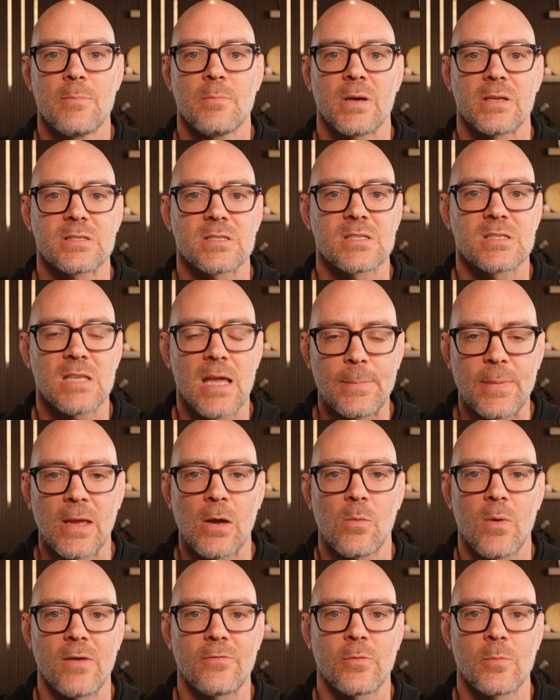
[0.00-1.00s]
but
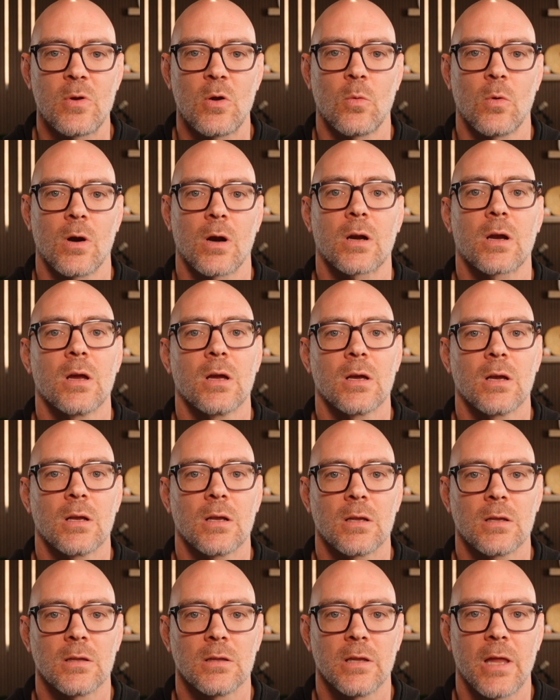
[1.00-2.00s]
stepping away from your work,
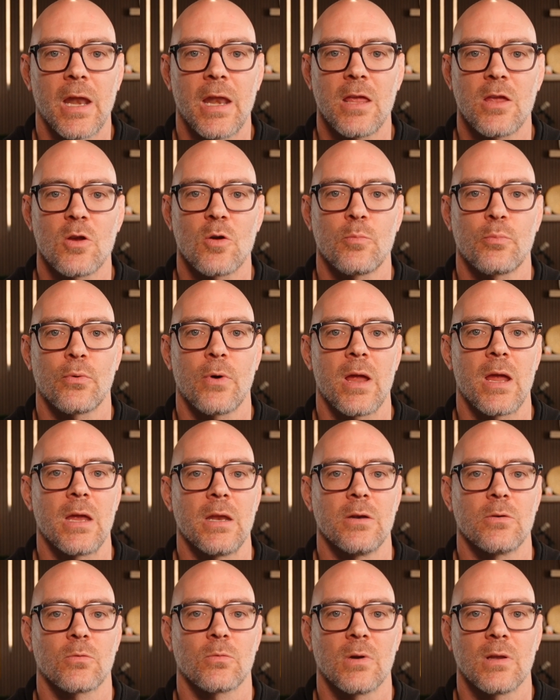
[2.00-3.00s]
letting your
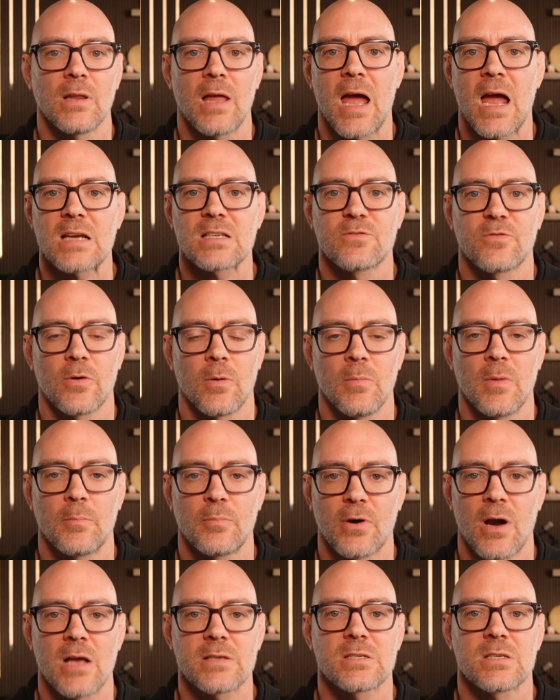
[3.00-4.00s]
brain relax from the
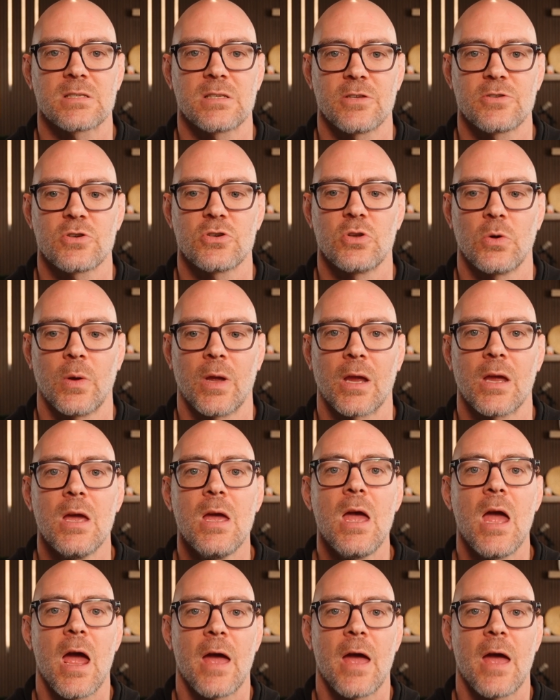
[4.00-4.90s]
process that you're doing,